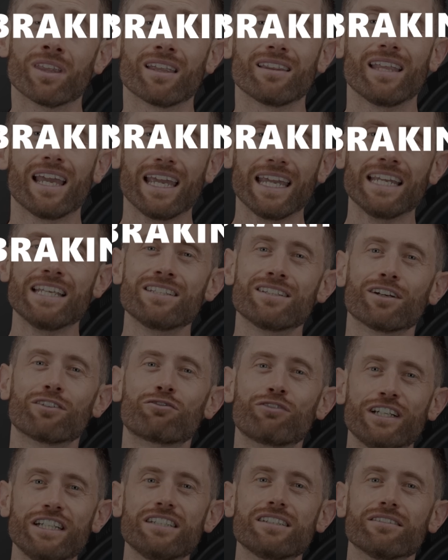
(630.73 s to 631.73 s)
There is a
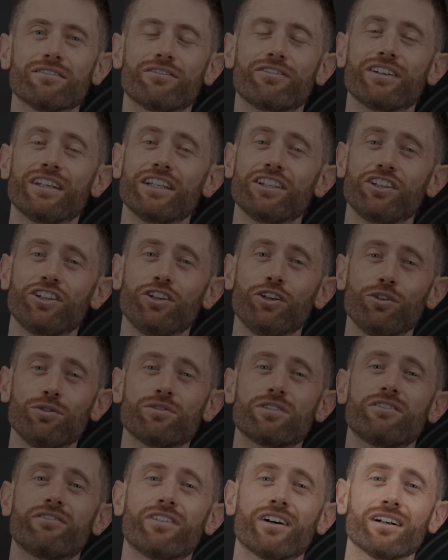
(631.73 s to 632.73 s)
reason for this
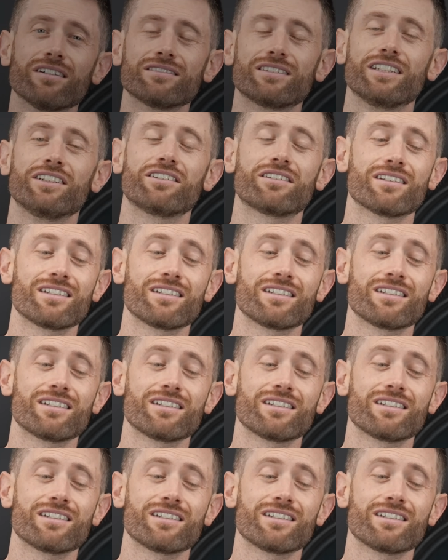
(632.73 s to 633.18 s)
huge advantage